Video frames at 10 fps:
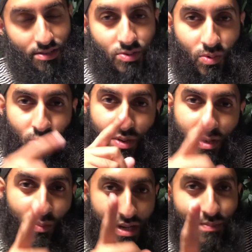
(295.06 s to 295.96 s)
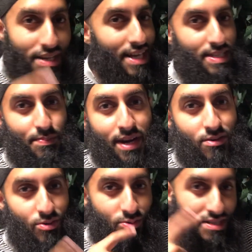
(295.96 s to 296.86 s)
So we don't want to be like the
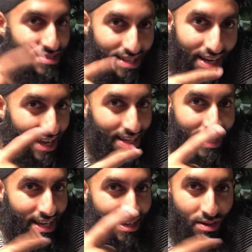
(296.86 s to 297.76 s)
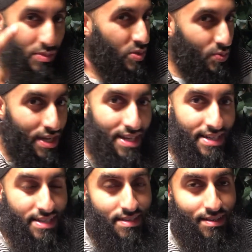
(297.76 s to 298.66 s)
parrot who just said La ilaha illallah because we heard
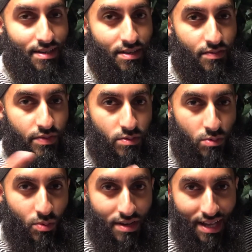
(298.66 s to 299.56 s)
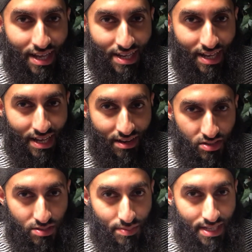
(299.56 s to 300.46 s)
it. We want La ilaha
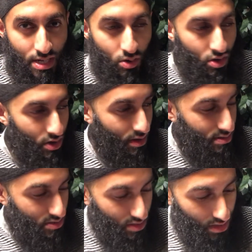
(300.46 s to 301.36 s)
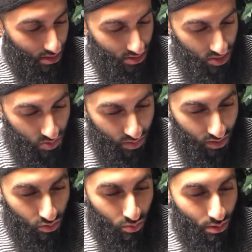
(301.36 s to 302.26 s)
illallah to be in our heart and
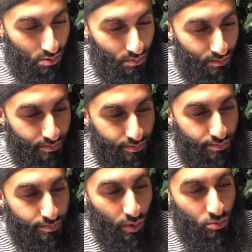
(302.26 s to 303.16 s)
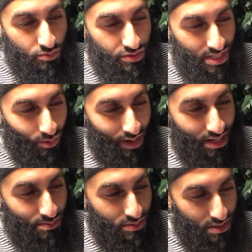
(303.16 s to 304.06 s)
spread through our bones and our
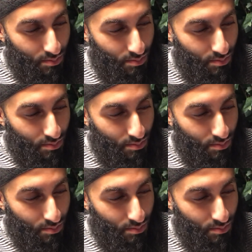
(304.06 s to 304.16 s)
limbs